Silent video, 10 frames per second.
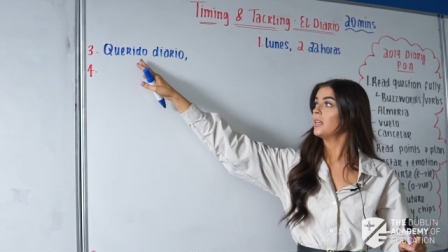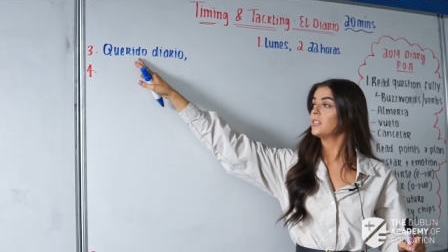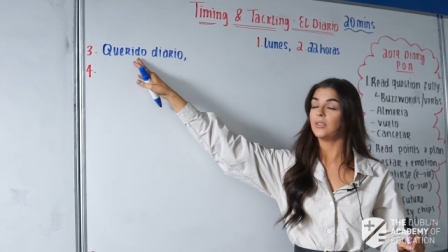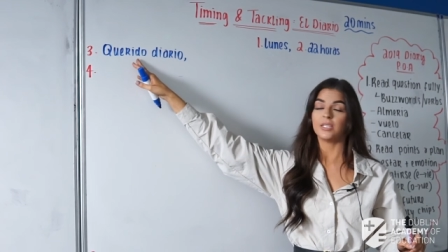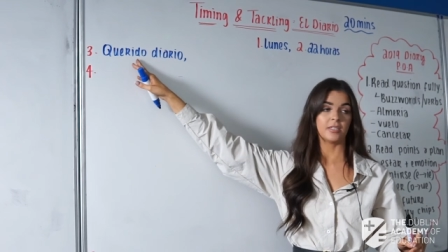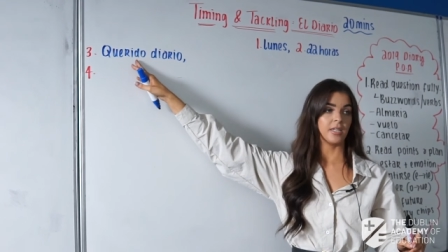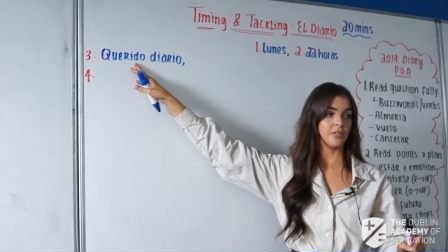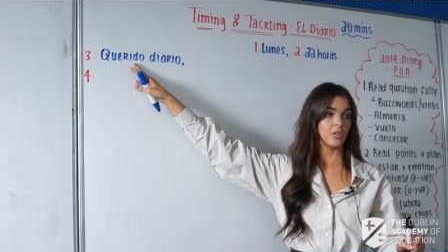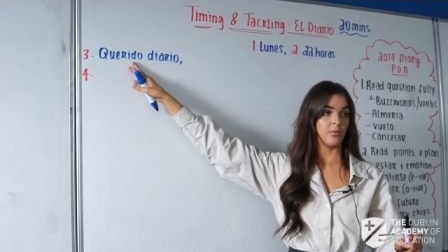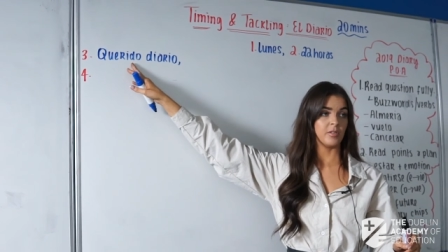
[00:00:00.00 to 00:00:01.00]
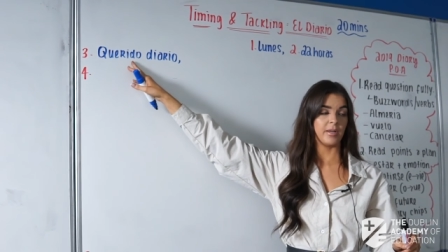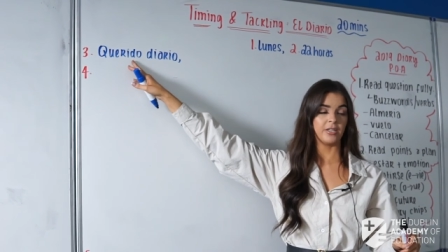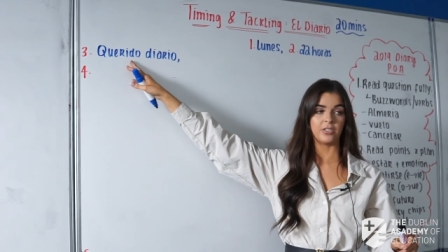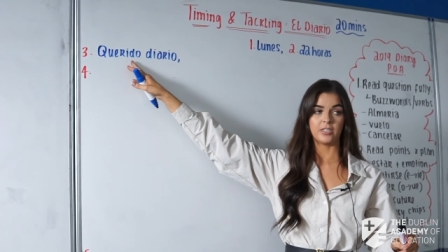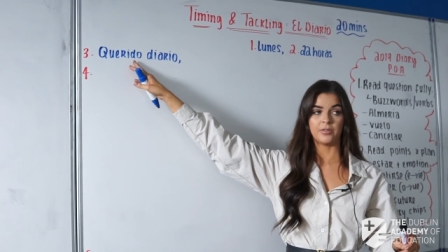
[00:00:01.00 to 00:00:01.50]
so this is going to always
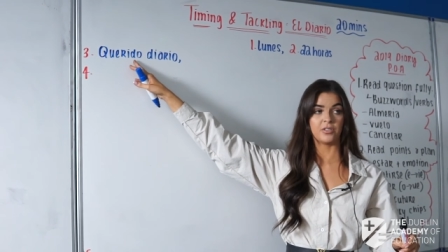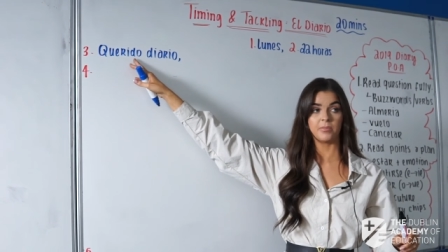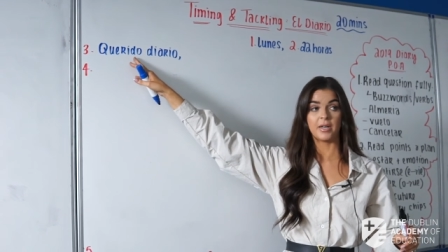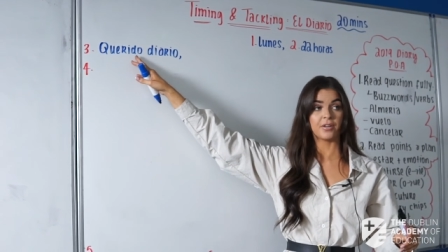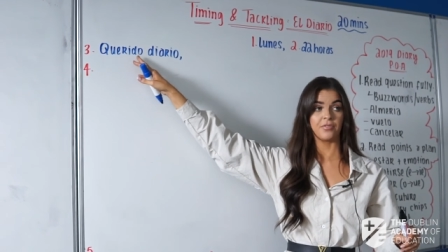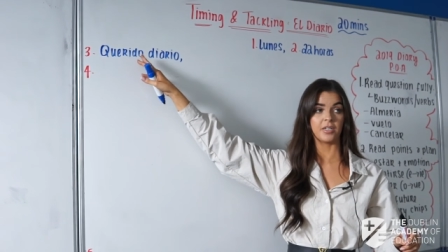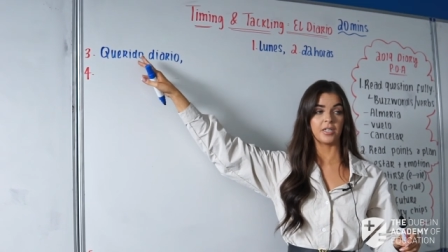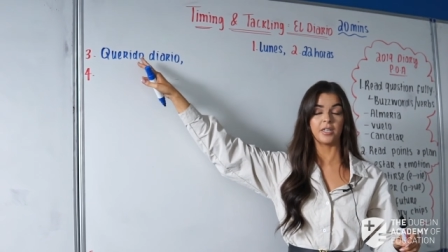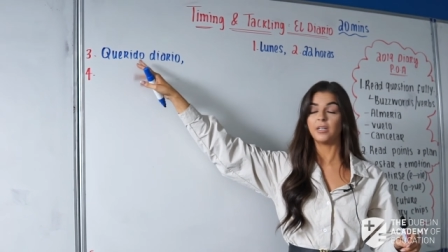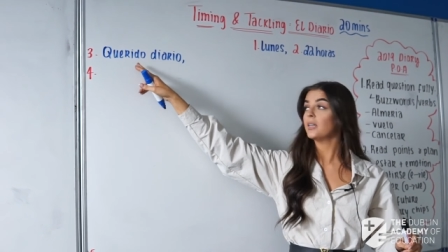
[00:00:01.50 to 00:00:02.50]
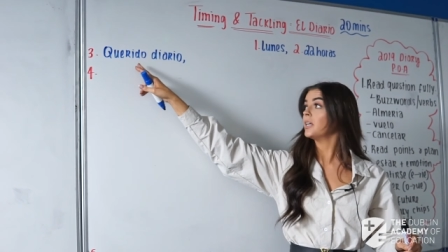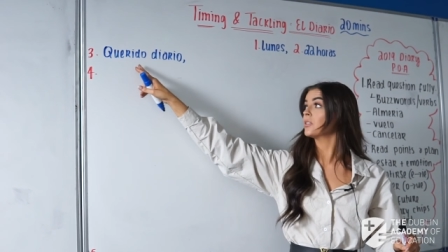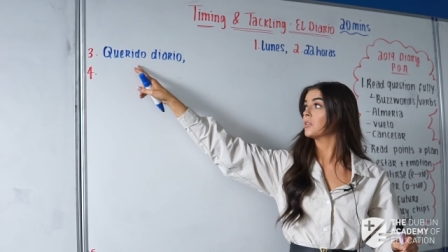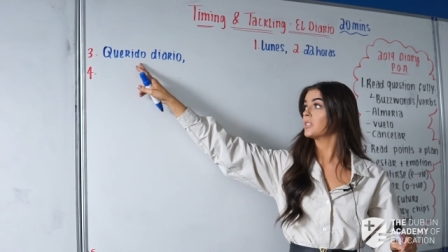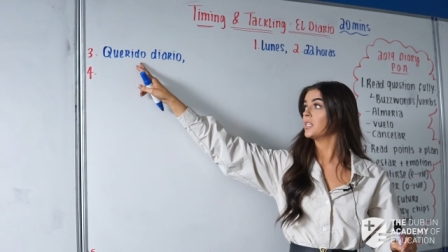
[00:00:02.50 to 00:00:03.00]
match it. So it doesn't matter if you're a girl,
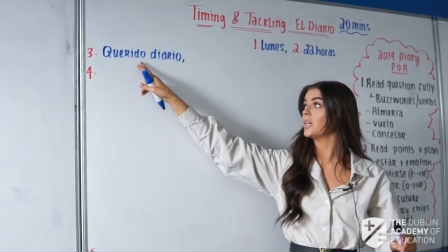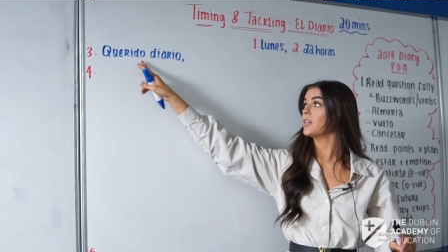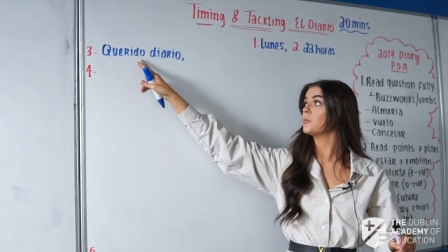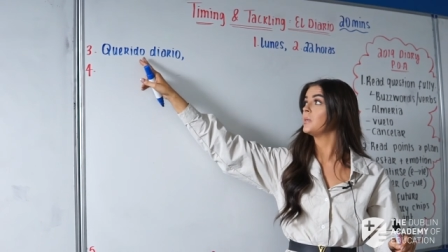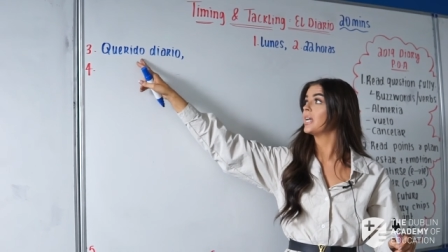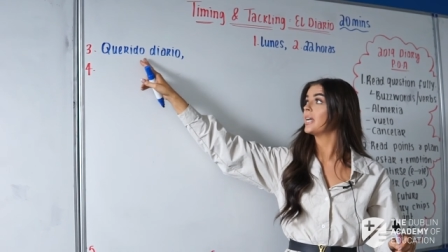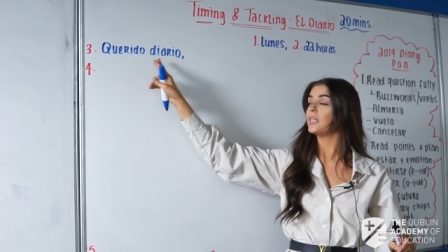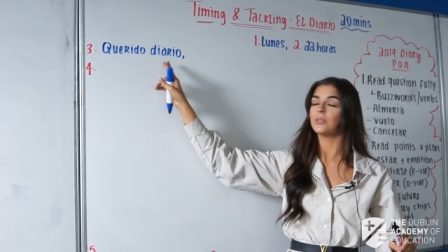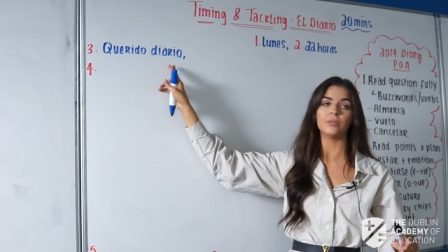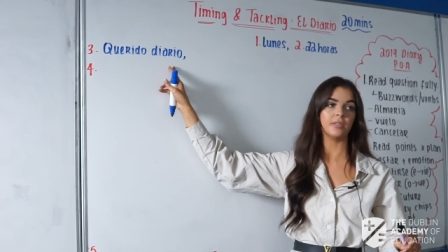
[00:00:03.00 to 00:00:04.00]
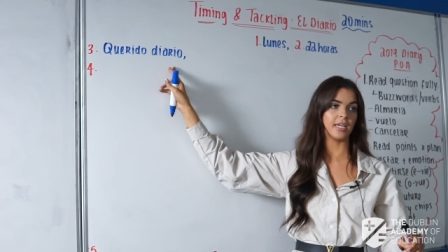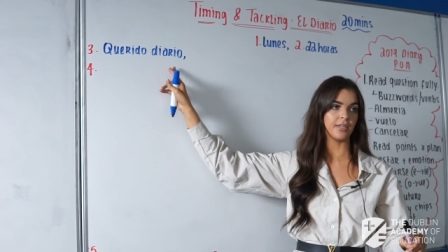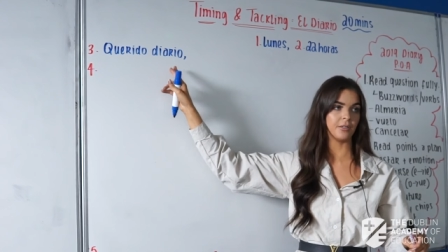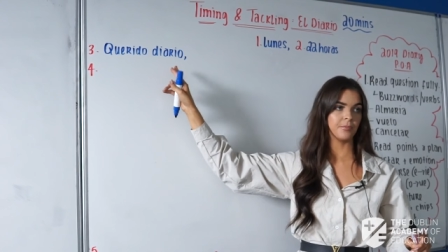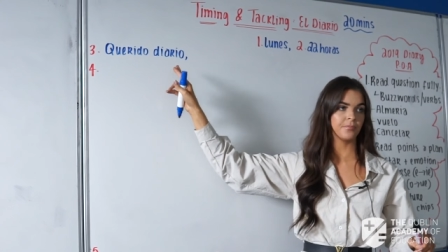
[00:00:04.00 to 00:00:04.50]
it's still going to be querido
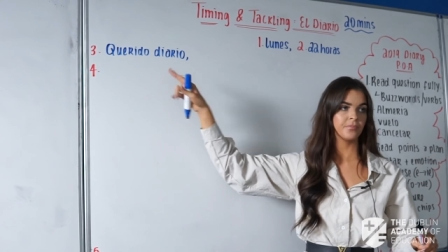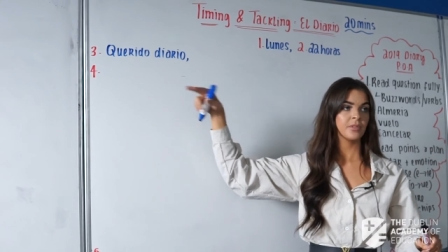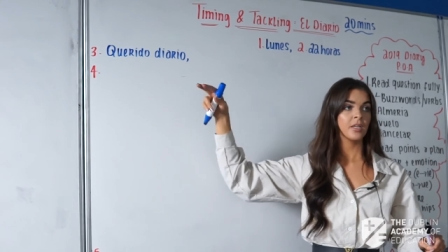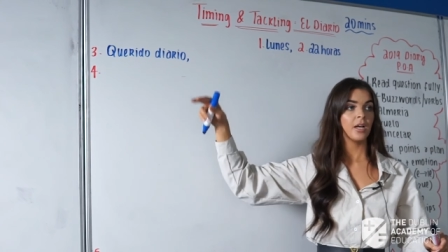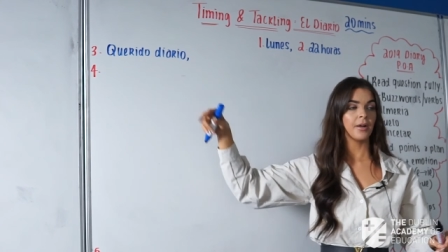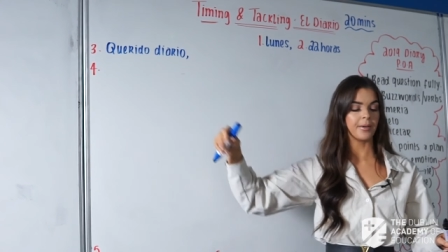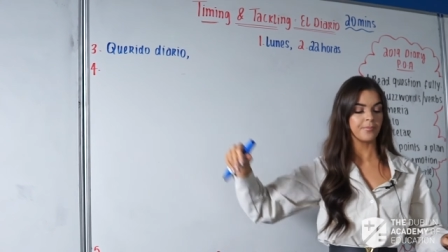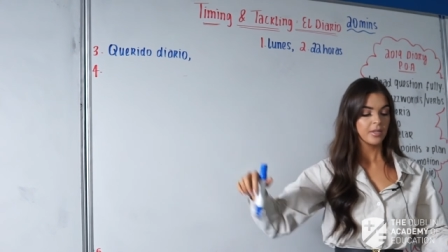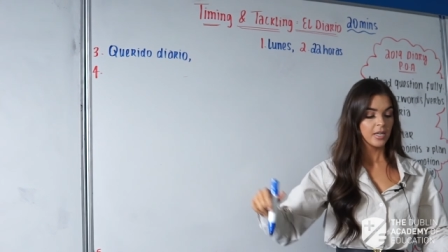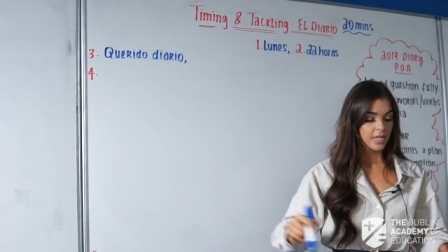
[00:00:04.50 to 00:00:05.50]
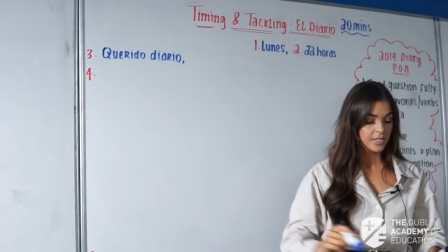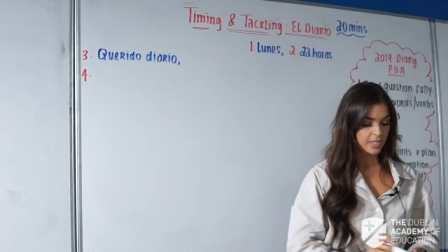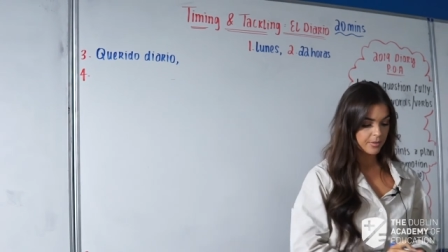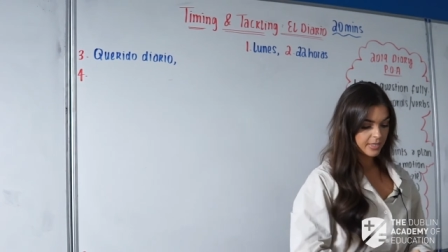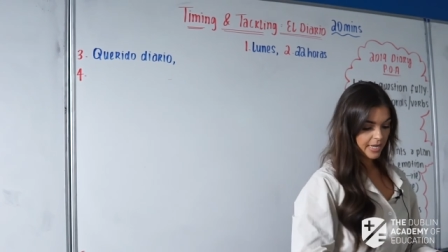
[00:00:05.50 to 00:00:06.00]
diario. Okay,
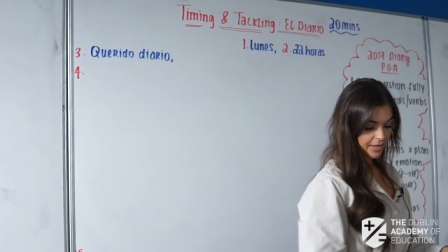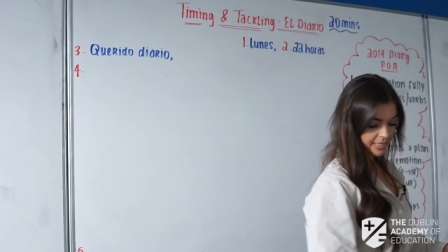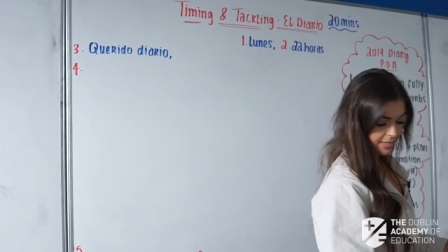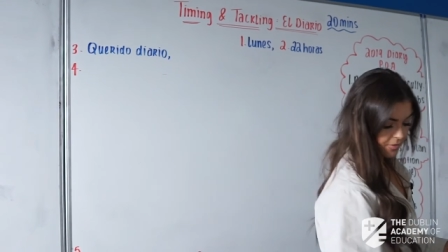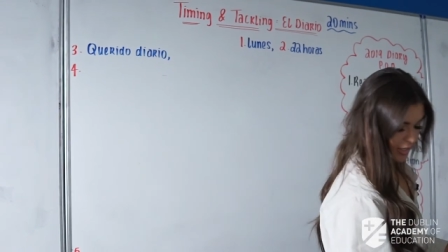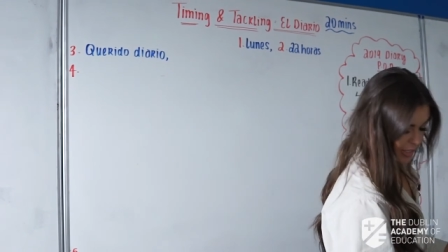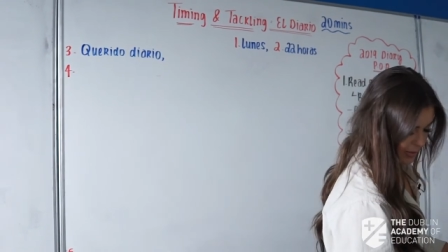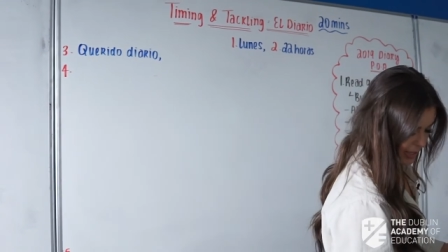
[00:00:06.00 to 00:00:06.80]
so now let's have a look at our